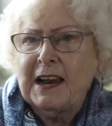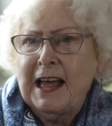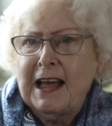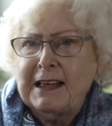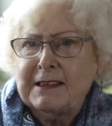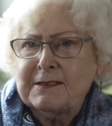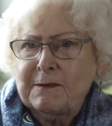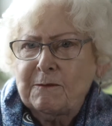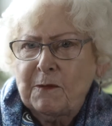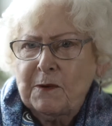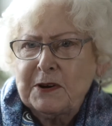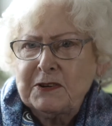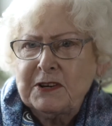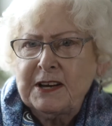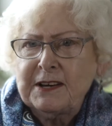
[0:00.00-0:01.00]
Alliance of
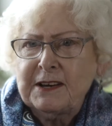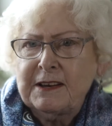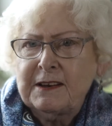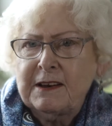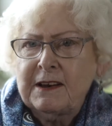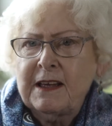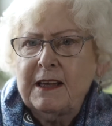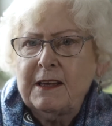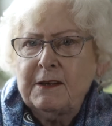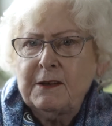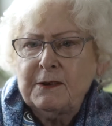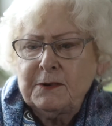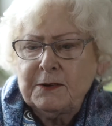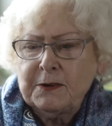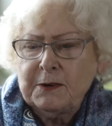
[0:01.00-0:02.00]
Washington,
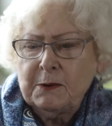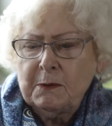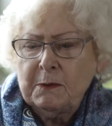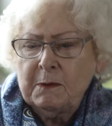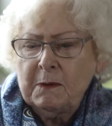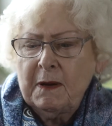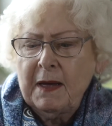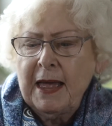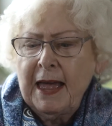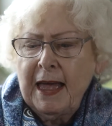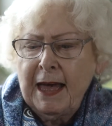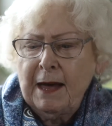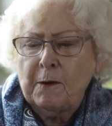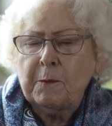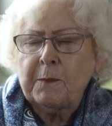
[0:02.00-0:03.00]
to
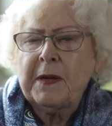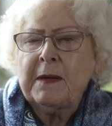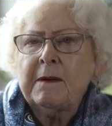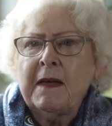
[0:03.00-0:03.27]
help